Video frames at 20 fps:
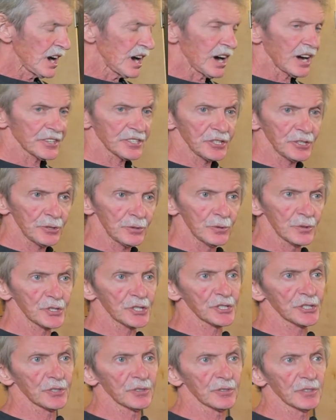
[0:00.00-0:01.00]

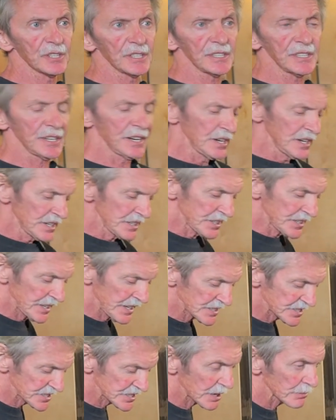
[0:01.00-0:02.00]
unusually
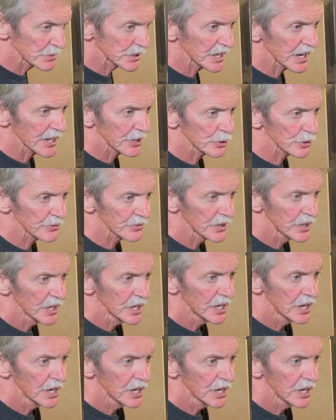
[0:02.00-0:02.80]
gets some kind of,